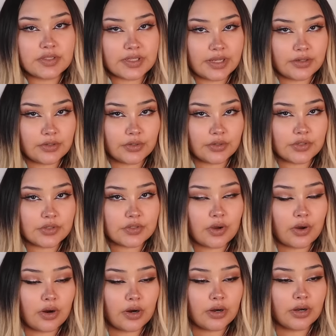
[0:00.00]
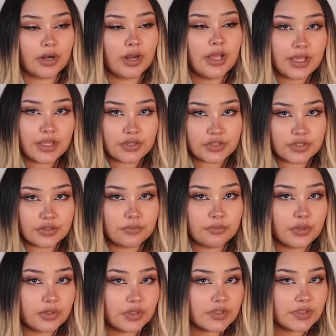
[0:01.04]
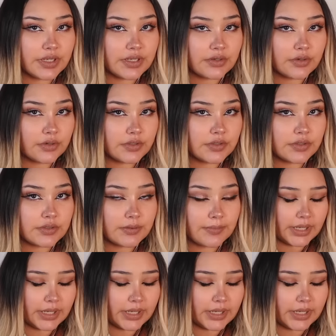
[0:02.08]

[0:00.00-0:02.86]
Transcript: standards are Asian beauty standards,